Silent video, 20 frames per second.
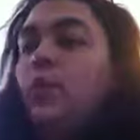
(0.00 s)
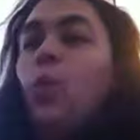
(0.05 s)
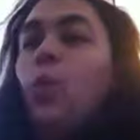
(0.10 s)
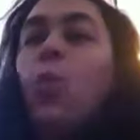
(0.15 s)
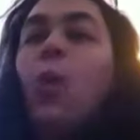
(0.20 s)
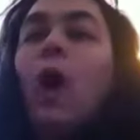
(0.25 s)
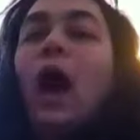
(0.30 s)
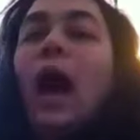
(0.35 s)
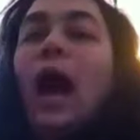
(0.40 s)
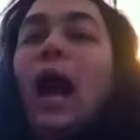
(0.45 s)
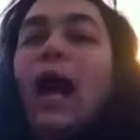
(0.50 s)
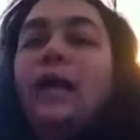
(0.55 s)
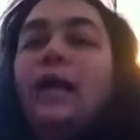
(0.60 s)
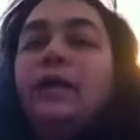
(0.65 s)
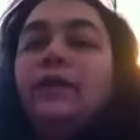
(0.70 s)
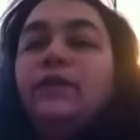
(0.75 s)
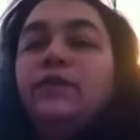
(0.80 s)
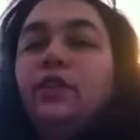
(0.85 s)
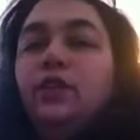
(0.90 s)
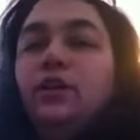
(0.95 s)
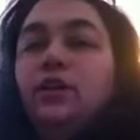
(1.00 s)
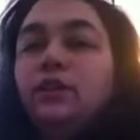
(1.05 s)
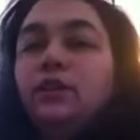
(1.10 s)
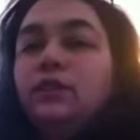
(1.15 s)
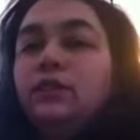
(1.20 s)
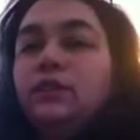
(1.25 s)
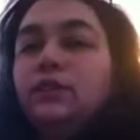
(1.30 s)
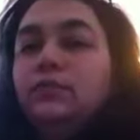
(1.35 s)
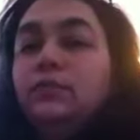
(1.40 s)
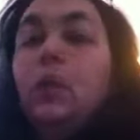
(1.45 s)
wad of
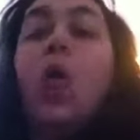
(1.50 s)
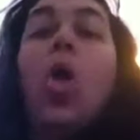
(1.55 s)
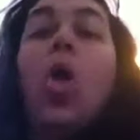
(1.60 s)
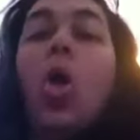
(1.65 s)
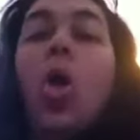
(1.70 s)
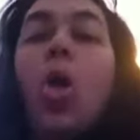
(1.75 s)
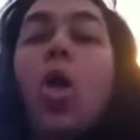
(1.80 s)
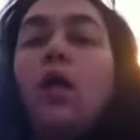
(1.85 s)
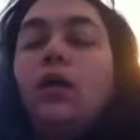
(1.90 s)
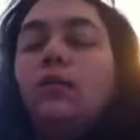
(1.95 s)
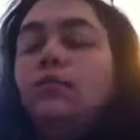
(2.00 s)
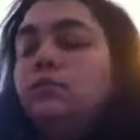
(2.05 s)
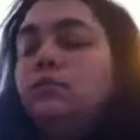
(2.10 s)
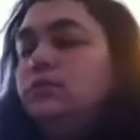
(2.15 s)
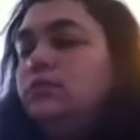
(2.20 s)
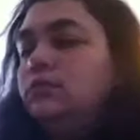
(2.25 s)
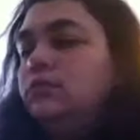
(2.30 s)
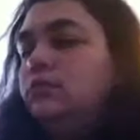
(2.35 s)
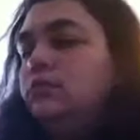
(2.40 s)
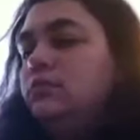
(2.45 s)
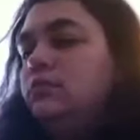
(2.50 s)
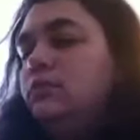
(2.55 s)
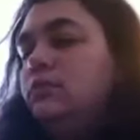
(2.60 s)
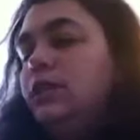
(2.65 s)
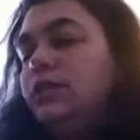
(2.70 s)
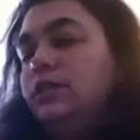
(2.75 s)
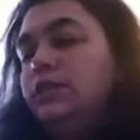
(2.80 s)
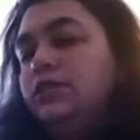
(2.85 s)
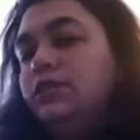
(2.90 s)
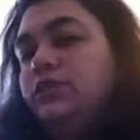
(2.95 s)
yarn that
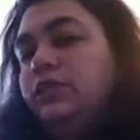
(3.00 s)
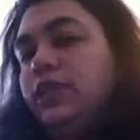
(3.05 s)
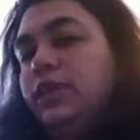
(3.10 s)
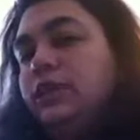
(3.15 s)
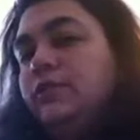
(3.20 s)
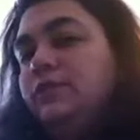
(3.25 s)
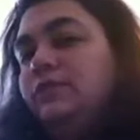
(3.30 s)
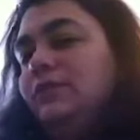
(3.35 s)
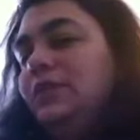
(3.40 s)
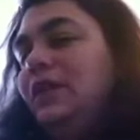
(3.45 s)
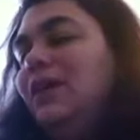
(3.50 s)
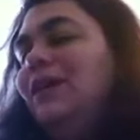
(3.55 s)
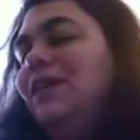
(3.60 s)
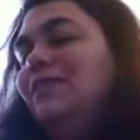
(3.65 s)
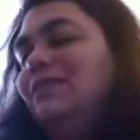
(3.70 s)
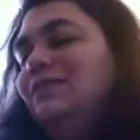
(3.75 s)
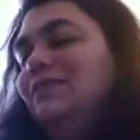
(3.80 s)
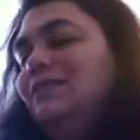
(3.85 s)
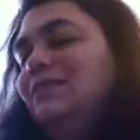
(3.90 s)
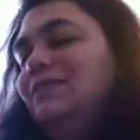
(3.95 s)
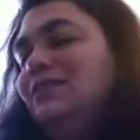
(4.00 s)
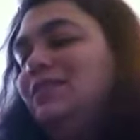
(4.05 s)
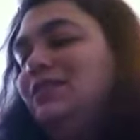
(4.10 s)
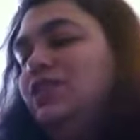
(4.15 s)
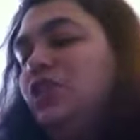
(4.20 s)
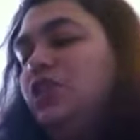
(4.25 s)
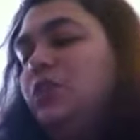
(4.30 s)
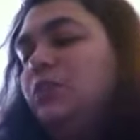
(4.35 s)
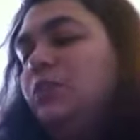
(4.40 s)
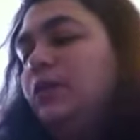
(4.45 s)
out of your skein. It's a
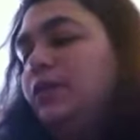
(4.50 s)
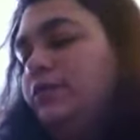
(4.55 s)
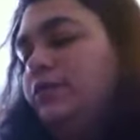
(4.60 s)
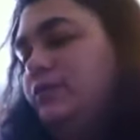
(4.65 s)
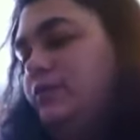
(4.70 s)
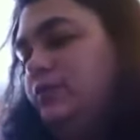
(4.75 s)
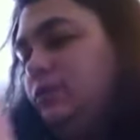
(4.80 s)
yarn barf.